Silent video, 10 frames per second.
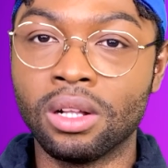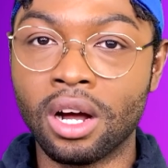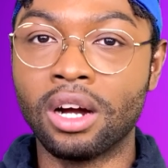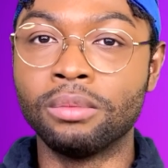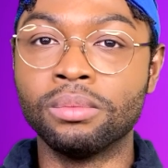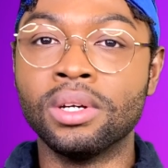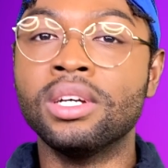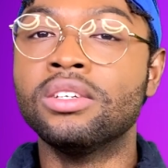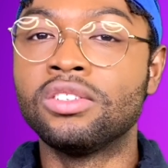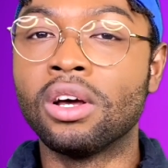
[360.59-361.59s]
garb.
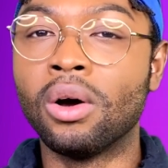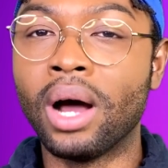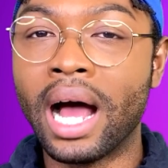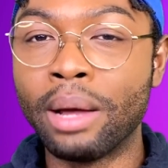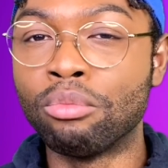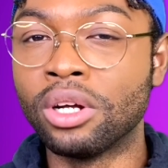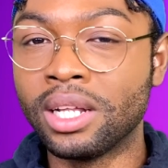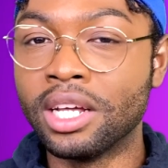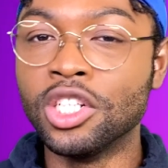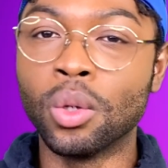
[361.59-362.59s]
So I'm
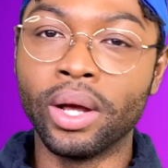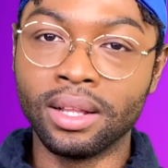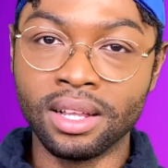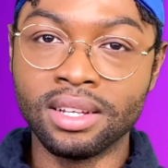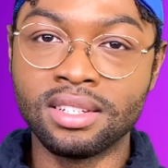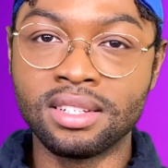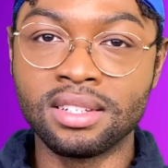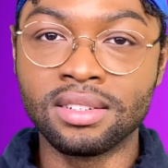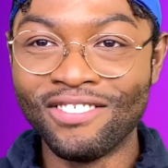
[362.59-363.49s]
really enjoying this.